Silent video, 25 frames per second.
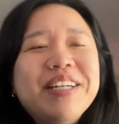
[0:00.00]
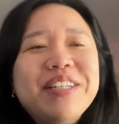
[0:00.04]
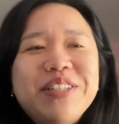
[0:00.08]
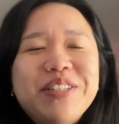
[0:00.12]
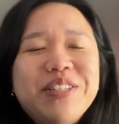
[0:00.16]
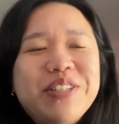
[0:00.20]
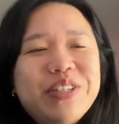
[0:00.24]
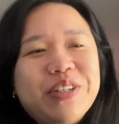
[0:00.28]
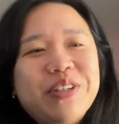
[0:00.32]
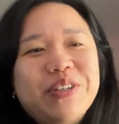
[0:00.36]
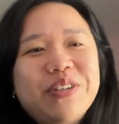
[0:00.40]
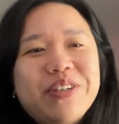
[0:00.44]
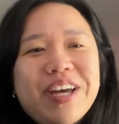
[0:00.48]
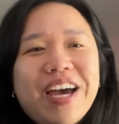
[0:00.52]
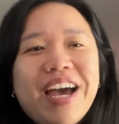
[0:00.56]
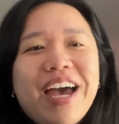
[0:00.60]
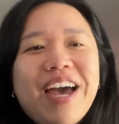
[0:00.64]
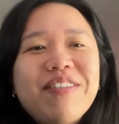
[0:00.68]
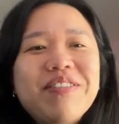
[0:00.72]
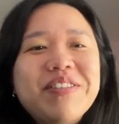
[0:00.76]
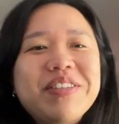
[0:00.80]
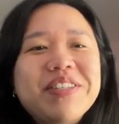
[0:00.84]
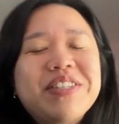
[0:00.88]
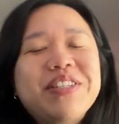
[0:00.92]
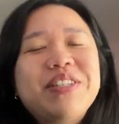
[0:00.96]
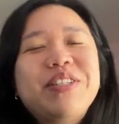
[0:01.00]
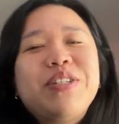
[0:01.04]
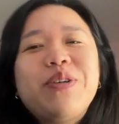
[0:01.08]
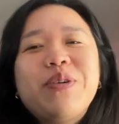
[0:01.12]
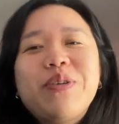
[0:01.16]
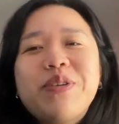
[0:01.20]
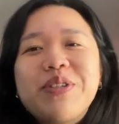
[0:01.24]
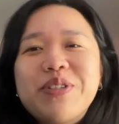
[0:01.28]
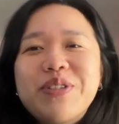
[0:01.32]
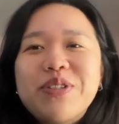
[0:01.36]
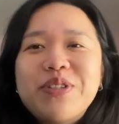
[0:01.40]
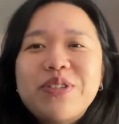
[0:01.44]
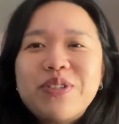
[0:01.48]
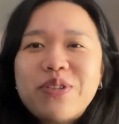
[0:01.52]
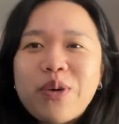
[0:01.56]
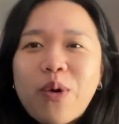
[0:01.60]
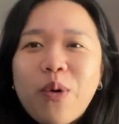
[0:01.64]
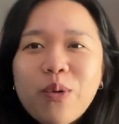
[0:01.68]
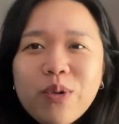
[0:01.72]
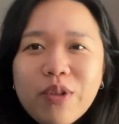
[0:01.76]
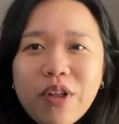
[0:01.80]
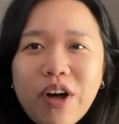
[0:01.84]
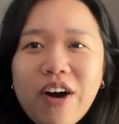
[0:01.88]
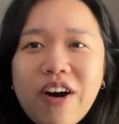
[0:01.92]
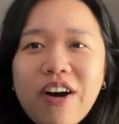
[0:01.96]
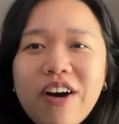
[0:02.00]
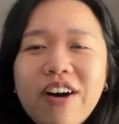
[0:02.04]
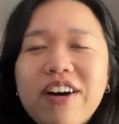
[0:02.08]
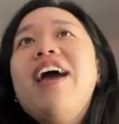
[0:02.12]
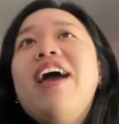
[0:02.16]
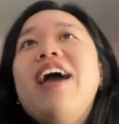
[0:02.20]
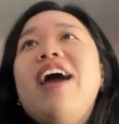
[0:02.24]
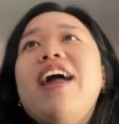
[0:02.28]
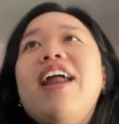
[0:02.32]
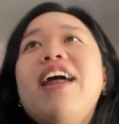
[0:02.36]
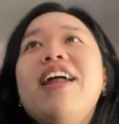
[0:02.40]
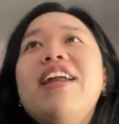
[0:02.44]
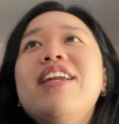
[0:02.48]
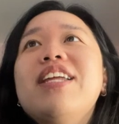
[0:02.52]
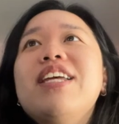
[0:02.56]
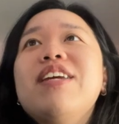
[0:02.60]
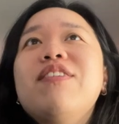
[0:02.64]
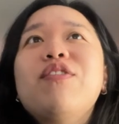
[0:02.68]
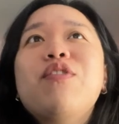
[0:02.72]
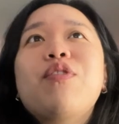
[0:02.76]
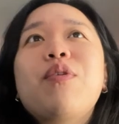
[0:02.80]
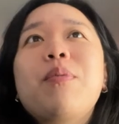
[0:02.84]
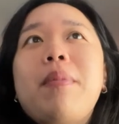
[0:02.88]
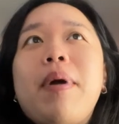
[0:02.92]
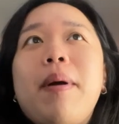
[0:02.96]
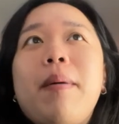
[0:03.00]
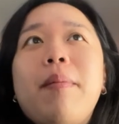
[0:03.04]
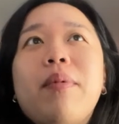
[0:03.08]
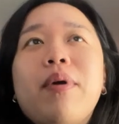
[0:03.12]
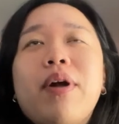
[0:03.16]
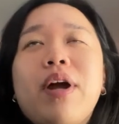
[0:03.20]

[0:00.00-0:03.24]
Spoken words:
dude, I haven't seen you in so long, and I didn't even remember.